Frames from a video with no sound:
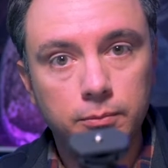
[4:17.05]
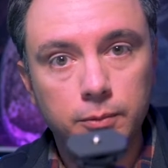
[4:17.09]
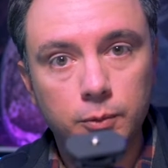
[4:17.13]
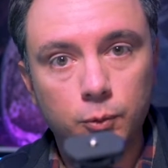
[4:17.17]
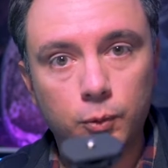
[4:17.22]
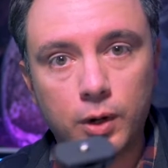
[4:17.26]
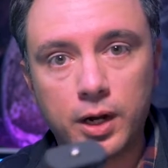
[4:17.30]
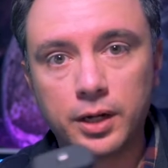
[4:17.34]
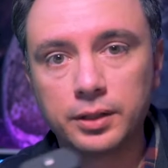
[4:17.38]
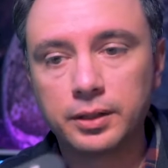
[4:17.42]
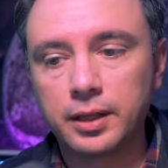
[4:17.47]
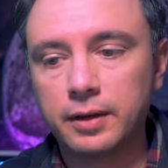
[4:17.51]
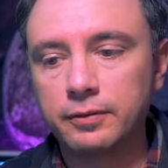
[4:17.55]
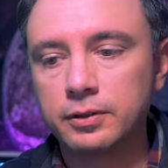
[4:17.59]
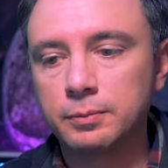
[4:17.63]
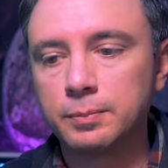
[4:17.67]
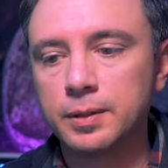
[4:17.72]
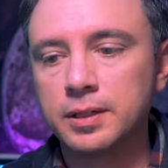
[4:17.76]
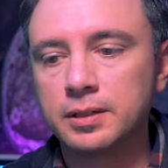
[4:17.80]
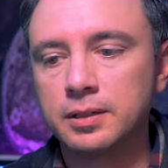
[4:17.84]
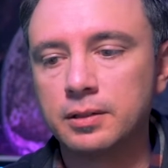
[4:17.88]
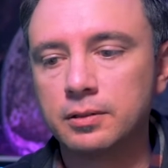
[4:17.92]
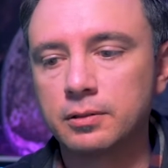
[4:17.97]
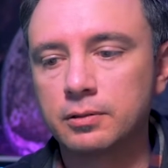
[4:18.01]
wildlife
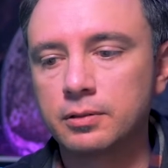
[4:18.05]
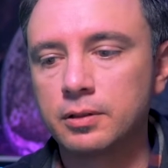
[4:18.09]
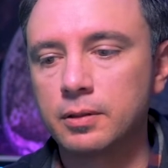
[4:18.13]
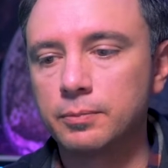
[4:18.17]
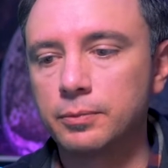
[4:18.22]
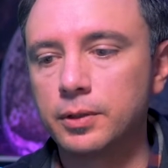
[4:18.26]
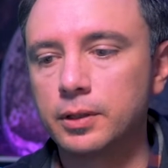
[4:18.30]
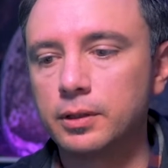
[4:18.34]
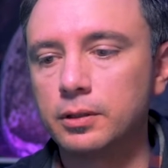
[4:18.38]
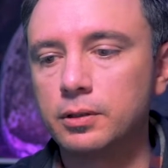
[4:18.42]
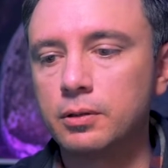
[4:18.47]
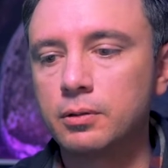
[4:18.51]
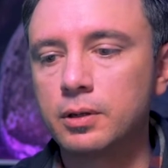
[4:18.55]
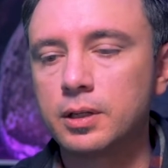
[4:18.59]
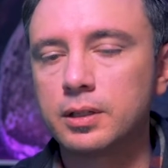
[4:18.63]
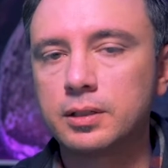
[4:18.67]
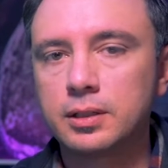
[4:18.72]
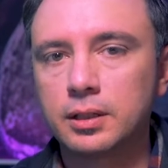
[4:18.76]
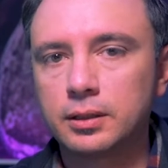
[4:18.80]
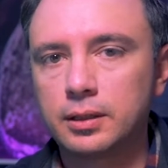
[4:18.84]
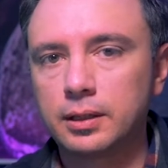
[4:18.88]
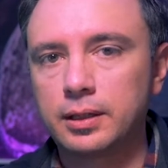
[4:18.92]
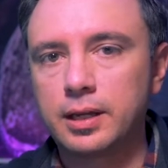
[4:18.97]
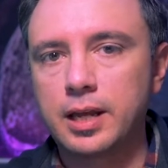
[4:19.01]
species or something, you could
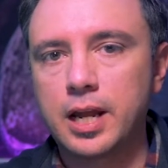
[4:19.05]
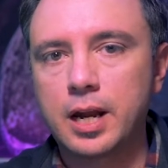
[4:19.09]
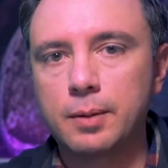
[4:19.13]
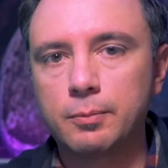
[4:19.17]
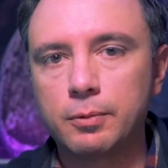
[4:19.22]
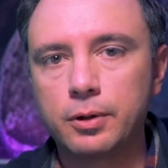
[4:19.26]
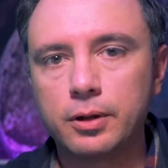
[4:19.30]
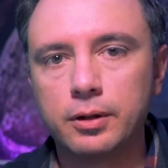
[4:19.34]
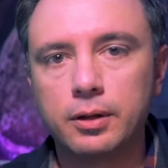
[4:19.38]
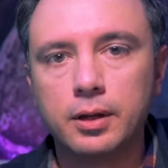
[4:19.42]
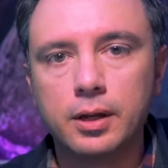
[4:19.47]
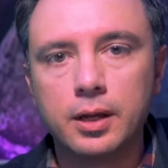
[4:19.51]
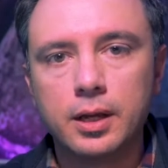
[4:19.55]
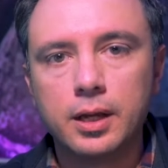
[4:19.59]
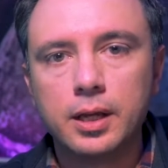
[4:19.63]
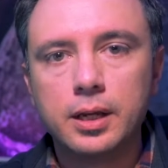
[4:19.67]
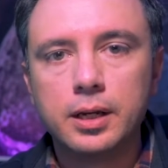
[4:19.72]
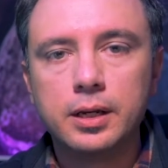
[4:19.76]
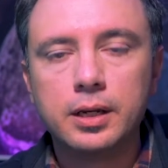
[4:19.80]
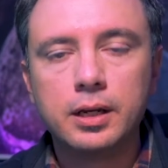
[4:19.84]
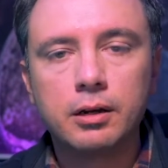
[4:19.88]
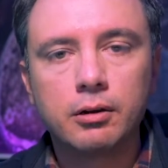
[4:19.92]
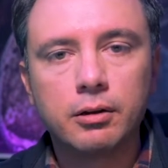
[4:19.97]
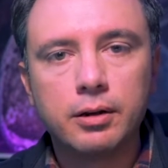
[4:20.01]
set the camera
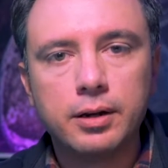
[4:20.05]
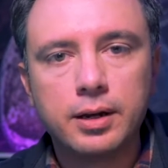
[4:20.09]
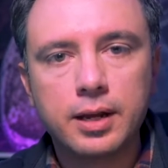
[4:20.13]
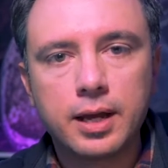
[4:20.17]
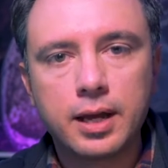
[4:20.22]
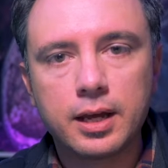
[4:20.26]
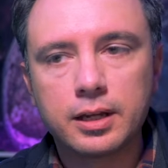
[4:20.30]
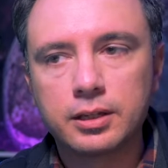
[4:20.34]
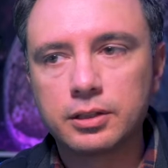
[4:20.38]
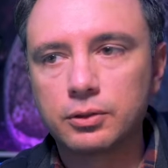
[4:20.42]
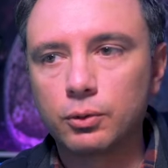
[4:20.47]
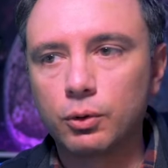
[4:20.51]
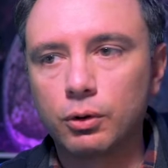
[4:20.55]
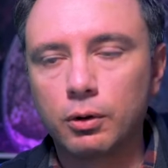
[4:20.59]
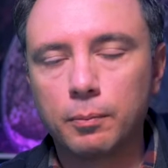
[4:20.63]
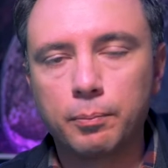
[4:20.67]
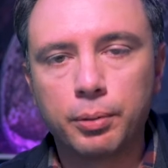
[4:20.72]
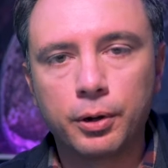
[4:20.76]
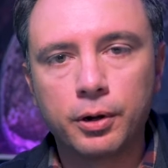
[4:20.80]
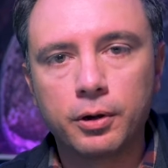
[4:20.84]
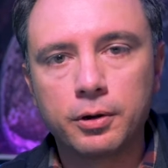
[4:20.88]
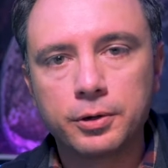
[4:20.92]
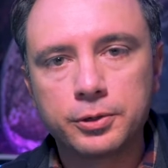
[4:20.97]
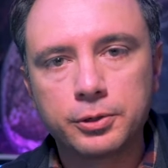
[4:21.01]
near a nest or a
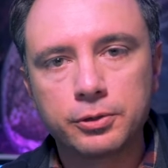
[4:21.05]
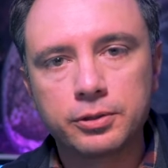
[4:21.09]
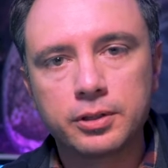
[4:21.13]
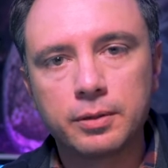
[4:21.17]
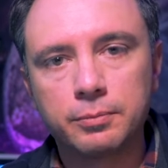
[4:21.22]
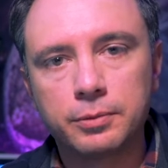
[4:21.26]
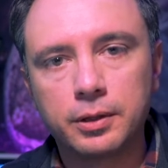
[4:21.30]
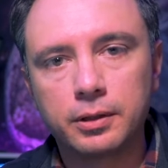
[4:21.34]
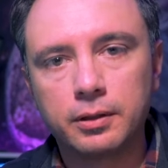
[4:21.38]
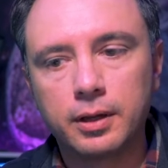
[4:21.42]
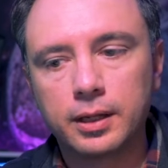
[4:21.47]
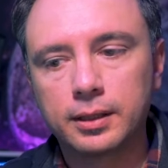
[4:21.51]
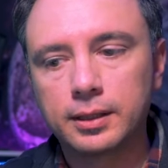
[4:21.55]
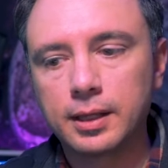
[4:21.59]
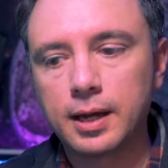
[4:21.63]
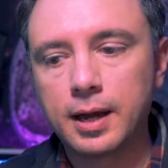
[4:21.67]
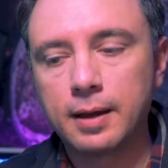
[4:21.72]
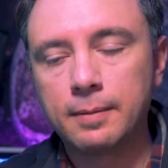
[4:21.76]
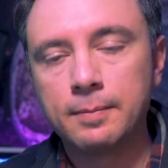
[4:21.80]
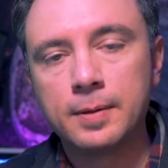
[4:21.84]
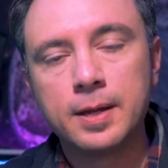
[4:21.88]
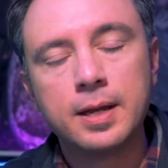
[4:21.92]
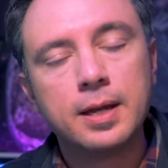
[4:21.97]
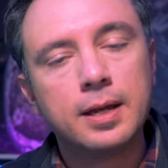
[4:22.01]
perch or something like
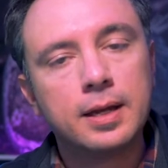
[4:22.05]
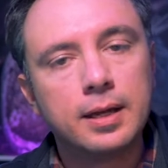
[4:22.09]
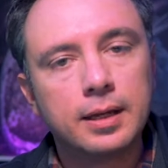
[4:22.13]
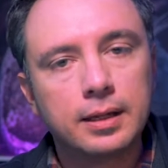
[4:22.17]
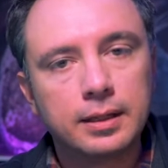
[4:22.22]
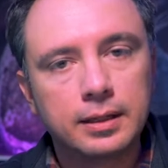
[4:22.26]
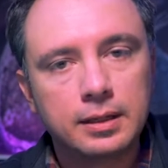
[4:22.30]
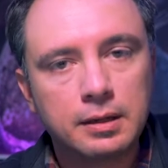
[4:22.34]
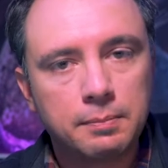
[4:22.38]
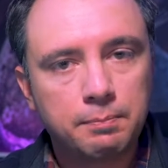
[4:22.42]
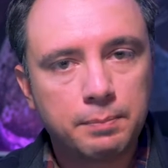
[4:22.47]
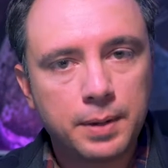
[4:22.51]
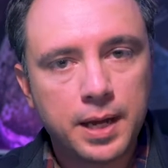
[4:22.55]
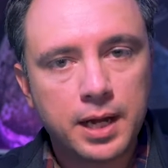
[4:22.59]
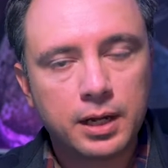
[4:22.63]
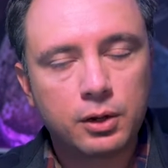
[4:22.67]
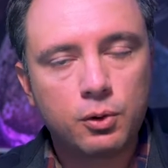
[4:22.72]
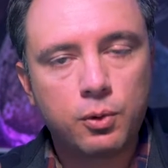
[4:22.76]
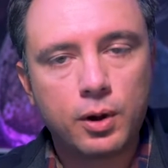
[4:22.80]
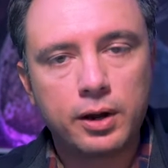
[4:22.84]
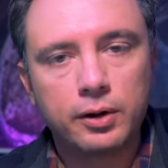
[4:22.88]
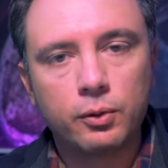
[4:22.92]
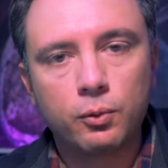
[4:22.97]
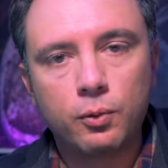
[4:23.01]
that, get back
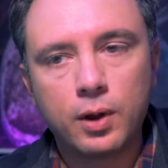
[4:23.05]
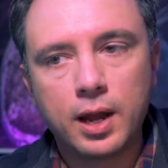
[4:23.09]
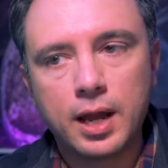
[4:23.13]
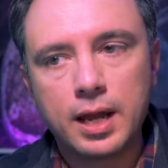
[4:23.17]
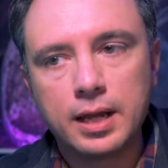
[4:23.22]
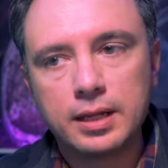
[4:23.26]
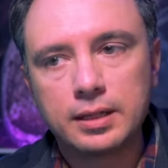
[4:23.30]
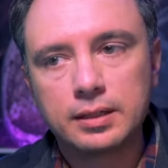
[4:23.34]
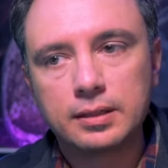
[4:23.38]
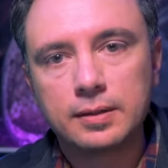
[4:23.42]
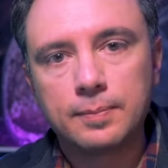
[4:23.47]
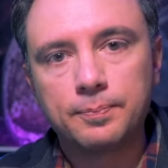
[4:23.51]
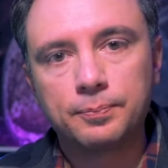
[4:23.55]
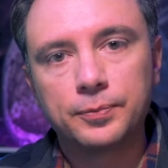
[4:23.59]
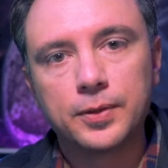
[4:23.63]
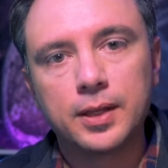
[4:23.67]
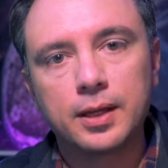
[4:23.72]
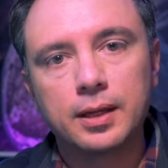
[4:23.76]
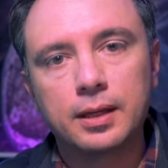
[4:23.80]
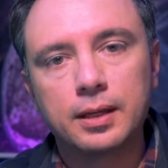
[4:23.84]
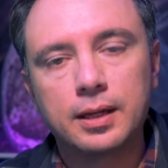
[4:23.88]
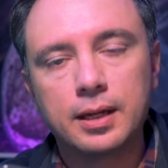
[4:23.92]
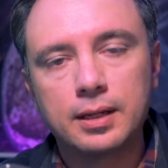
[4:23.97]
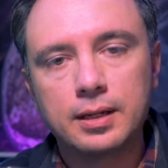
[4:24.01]
quite a ways,
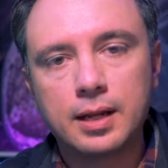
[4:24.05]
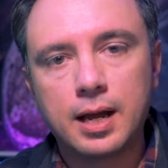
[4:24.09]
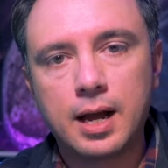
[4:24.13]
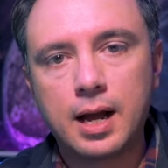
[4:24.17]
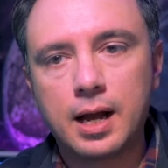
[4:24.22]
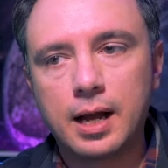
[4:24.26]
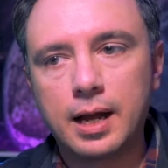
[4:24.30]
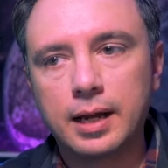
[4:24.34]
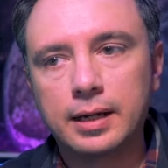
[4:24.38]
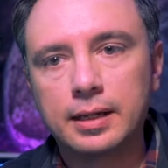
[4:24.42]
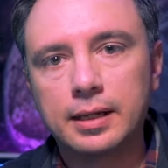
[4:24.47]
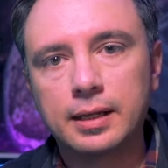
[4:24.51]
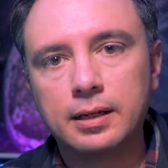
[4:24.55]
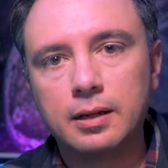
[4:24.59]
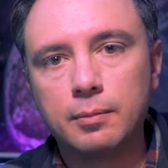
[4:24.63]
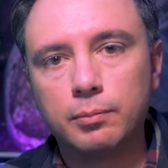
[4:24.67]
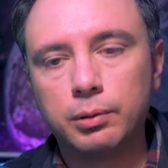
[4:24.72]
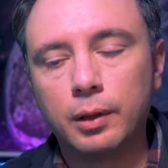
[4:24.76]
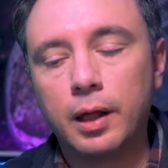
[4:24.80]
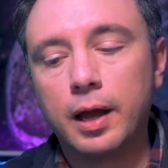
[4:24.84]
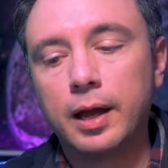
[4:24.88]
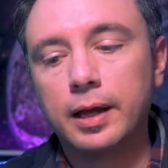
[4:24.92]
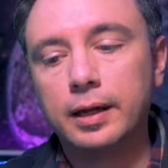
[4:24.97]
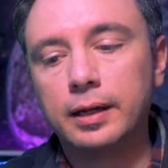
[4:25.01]
get in a hide, get in a
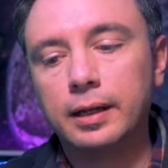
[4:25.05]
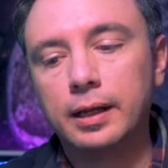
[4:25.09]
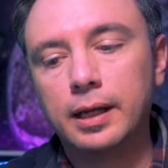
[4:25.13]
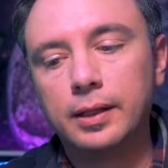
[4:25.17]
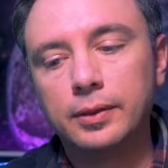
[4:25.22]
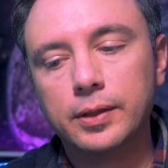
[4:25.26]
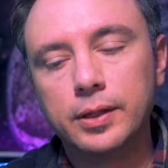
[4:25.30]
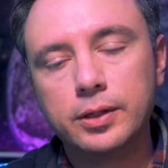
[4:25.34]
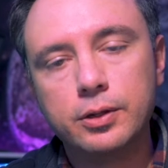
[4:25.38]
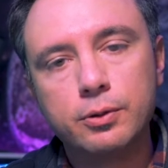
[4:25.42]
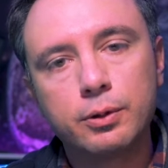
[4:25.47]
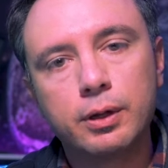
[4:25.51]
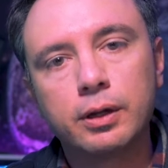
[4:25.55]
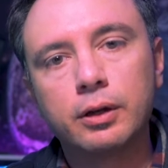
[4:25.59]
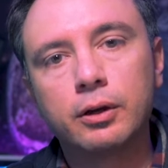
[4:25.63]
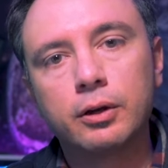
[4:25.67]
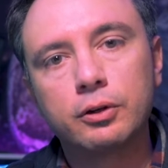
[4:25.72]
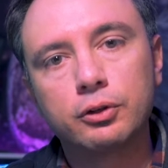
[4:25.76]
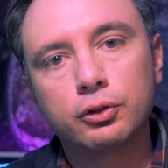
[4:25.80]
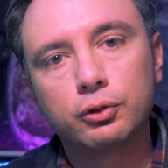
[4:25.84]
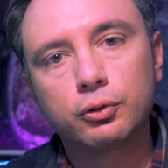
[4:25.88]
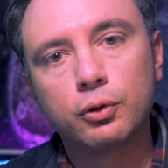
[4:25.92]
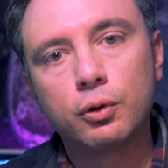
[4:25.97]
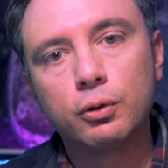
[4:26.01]
blind, and then you can
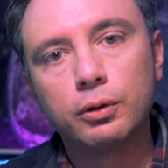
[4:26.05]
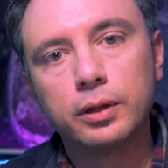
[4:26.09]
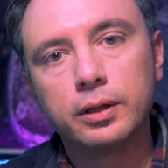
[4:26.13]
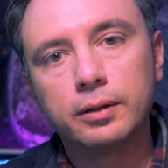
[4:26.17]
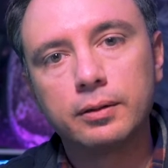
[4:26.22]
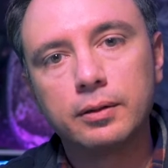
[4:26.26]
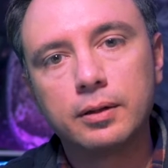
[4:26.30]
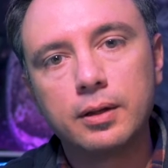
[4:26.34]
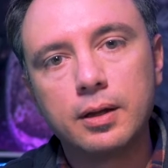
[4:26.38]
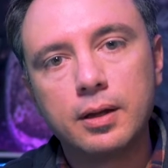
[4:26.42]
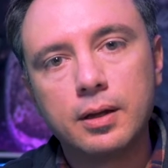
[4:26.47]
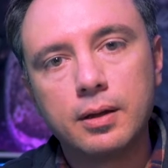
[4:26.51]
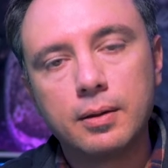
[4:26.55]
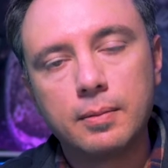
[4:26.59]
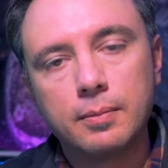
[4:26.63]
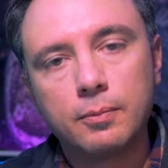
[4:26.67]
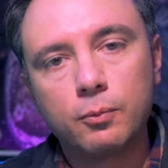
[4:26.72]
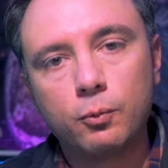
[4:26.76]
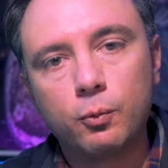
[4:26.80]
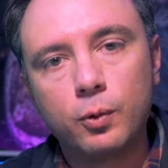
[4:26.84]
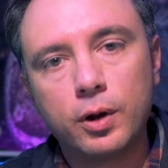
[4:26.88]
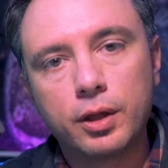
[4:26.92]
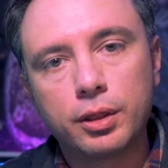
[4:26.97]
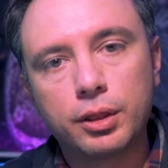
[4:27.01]
control it
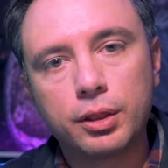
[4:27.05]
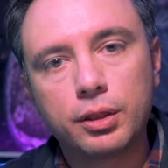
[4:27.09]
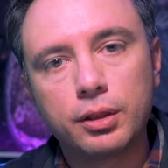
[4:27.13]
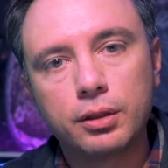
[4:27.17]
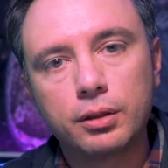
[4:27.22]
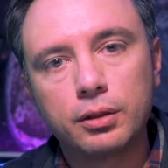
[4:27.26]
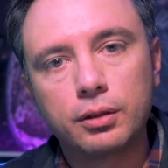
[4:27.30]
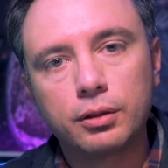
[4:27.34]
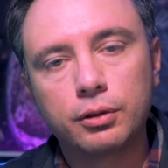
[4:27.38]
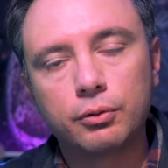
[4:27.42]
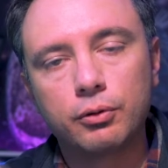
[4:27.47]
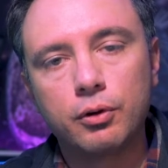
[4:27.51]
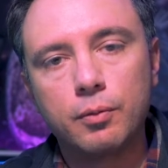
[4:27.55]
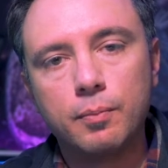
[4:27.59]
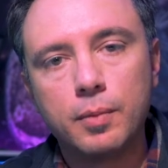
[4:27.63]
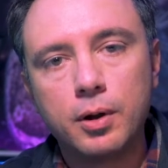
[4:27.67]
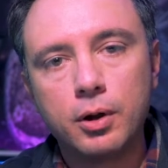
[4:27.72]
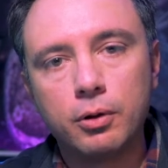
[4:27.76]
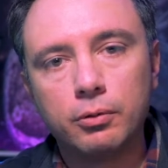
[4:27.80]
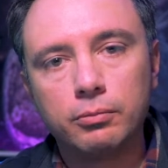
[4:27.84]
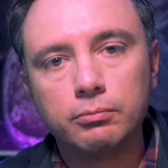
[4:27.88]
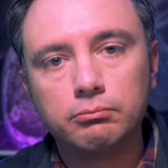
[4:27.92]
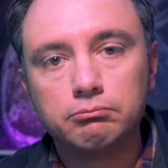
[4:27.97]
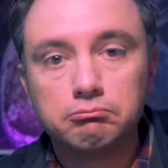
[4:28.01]
with the remote.